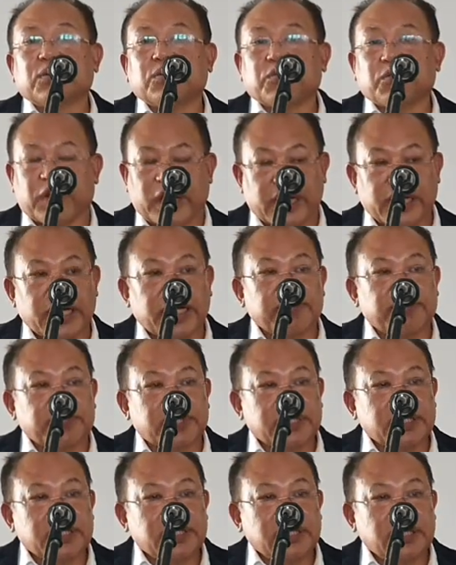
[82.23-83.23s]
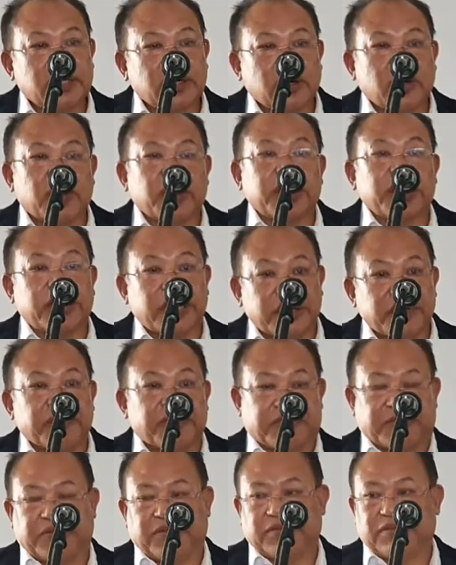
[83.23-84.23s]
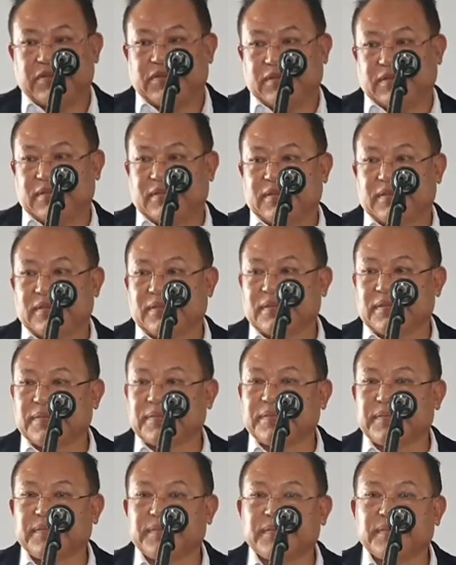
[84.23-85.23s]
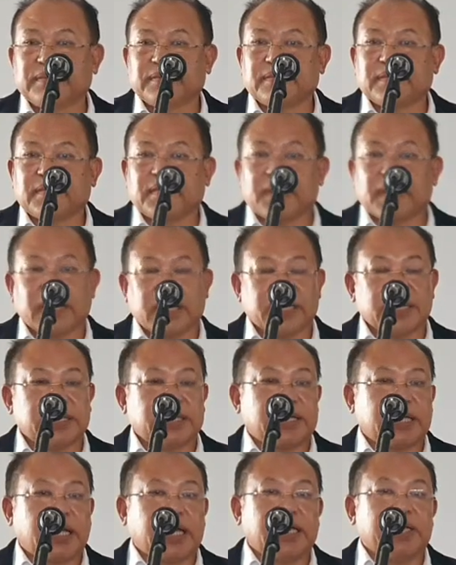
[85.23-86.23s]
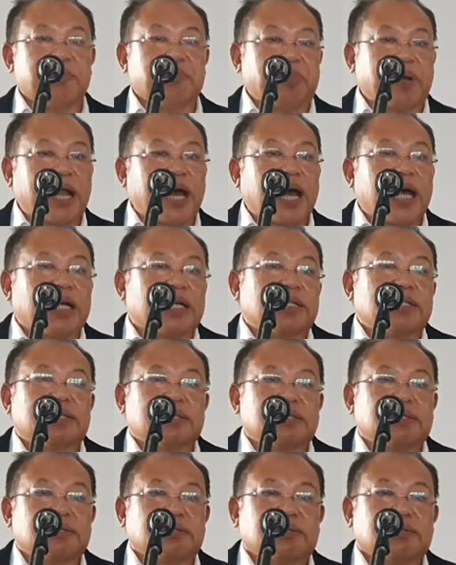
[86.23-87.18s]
whenever or if there is any plan